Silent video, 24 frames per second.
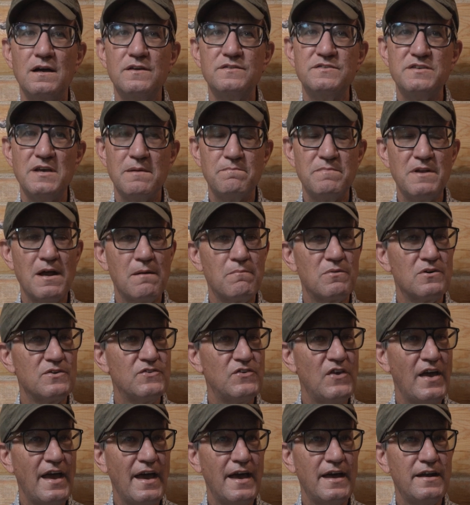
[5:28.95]
Tip number
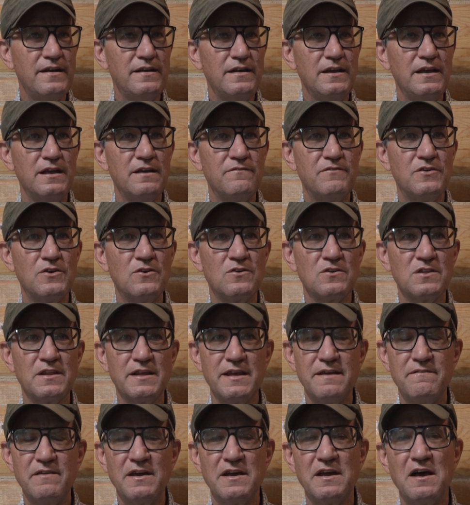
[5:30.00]
10, if you're
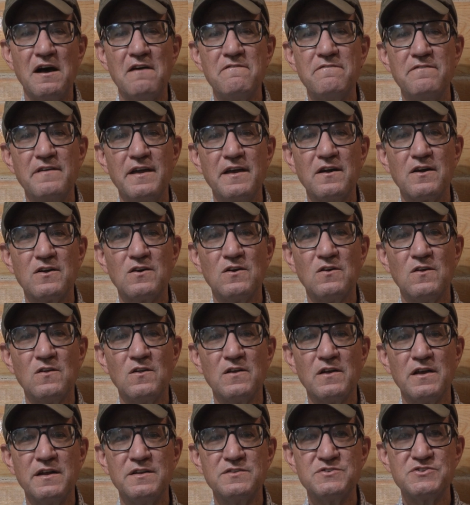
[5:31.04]
leaving a
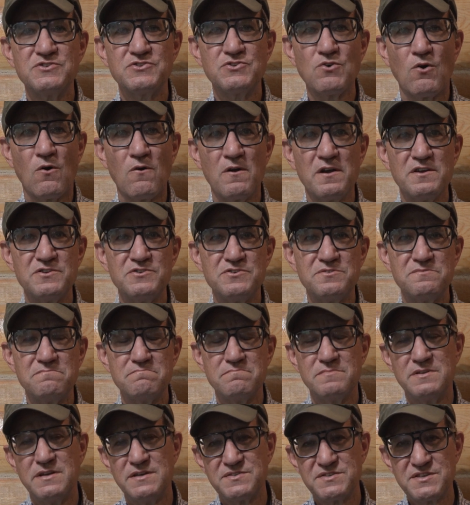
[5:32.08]
vehicle in storage,
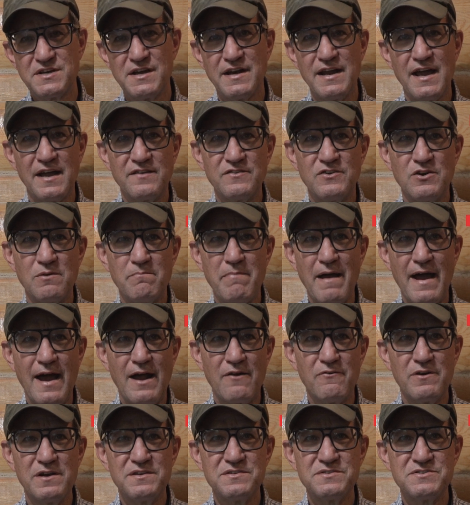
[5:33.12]
disconnect your
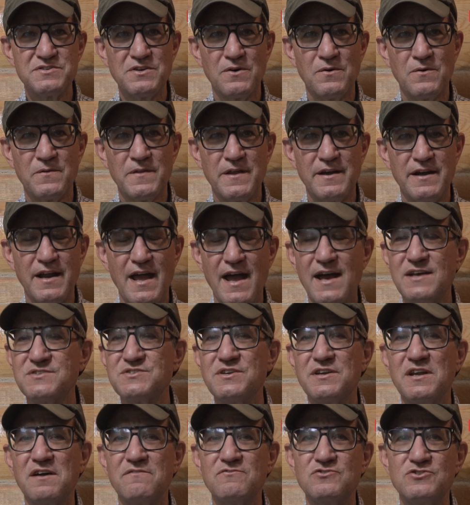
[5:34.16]
battery so that it has
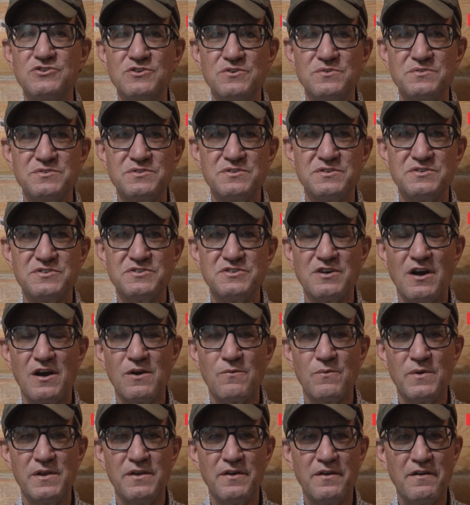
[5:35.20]
enough juice to
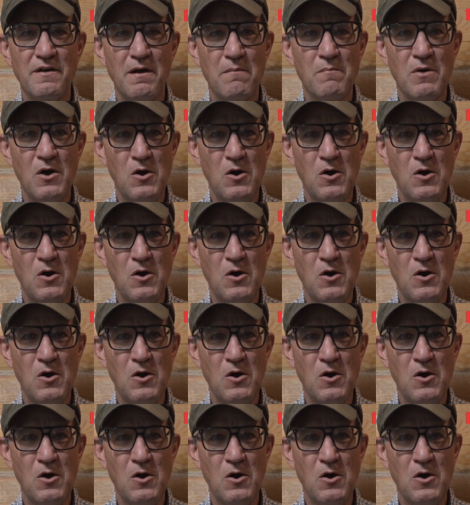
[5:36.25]
start when you come